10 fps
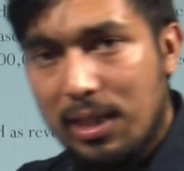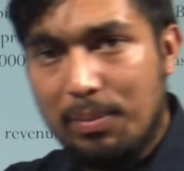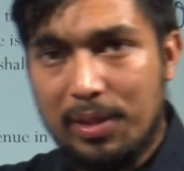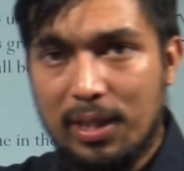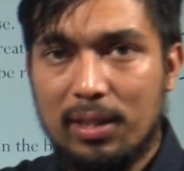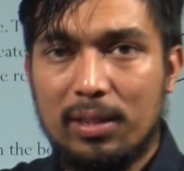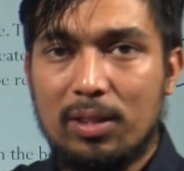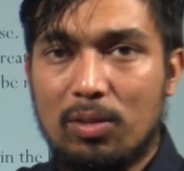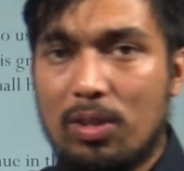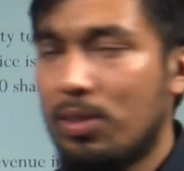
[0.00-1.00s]
Limited.
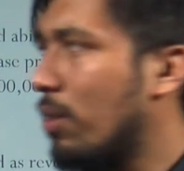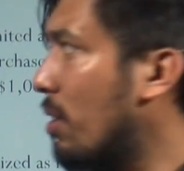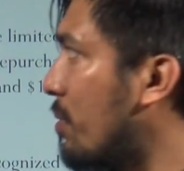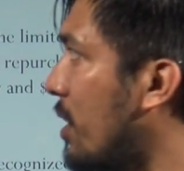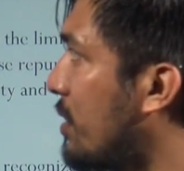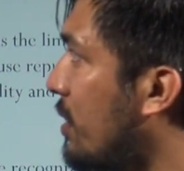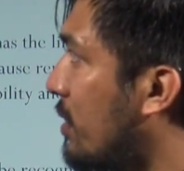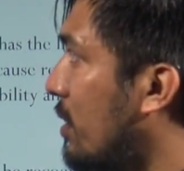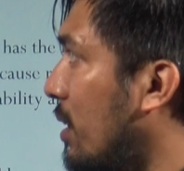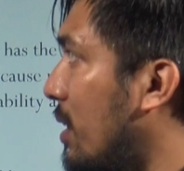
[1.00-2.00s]
Control of the
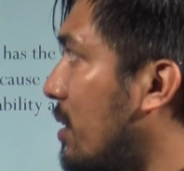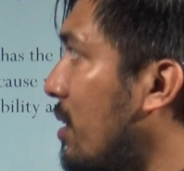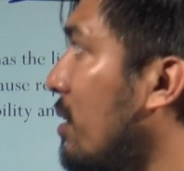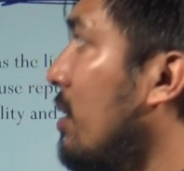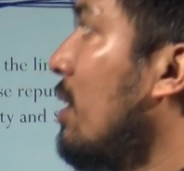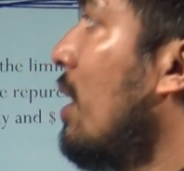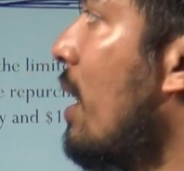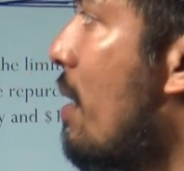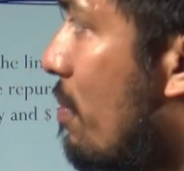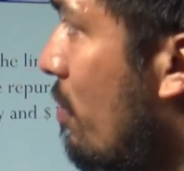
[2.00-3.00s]
assets is
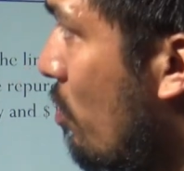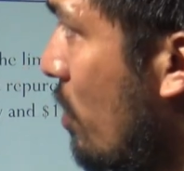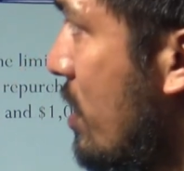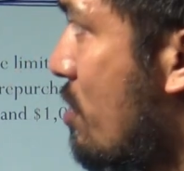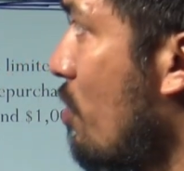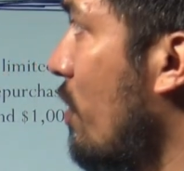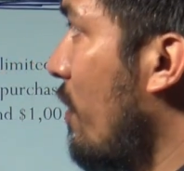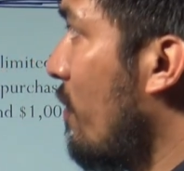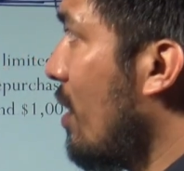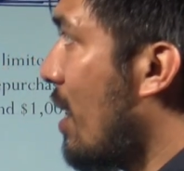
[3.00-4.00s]

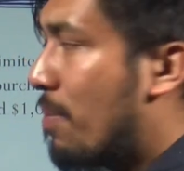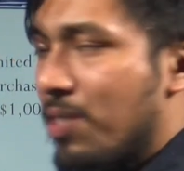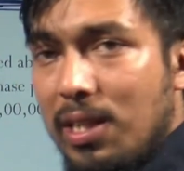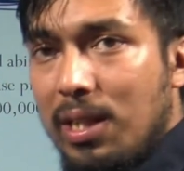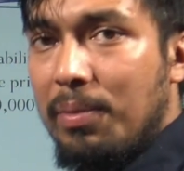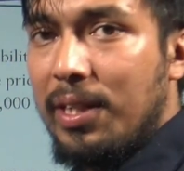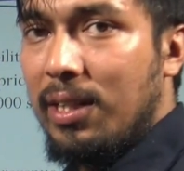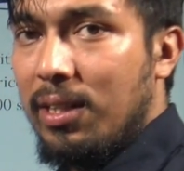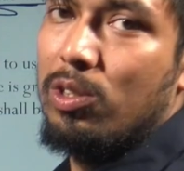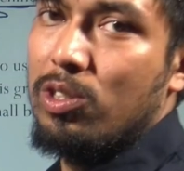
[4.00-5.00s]
within the ABC
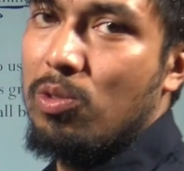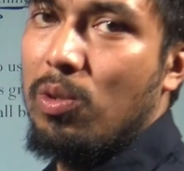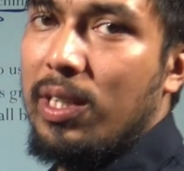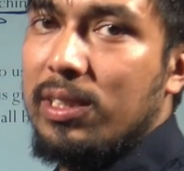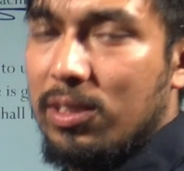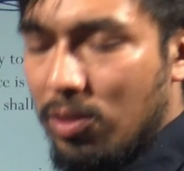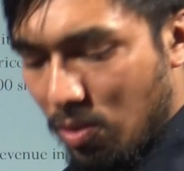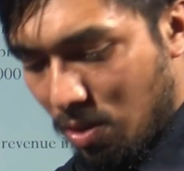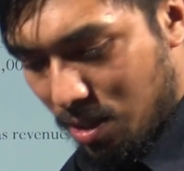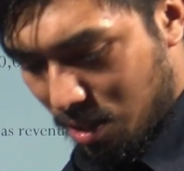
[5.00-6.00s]
Limited. So it's
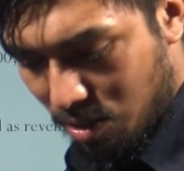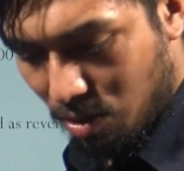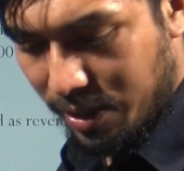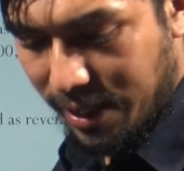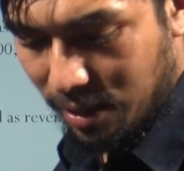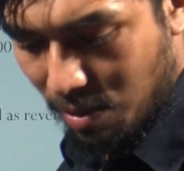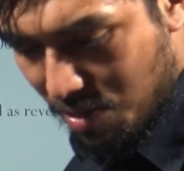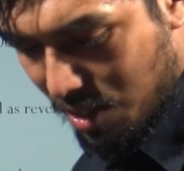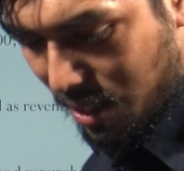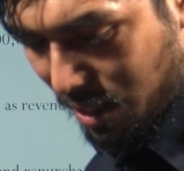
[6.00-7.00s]
not a contract of
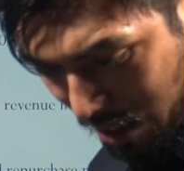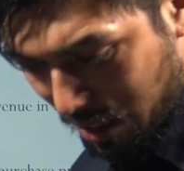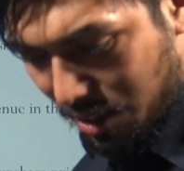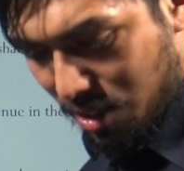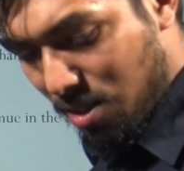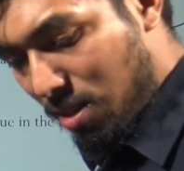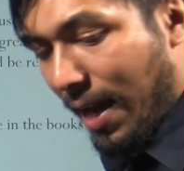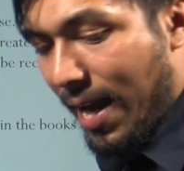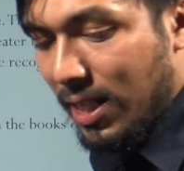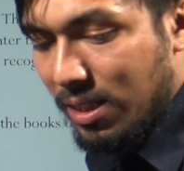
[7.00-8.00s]
sale, it's a
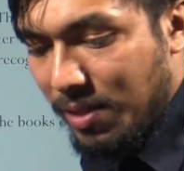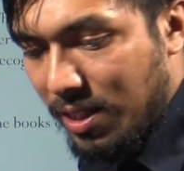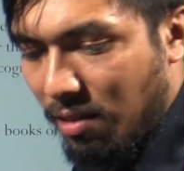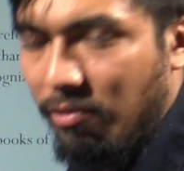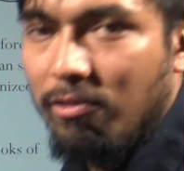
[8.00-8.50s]
arrangement of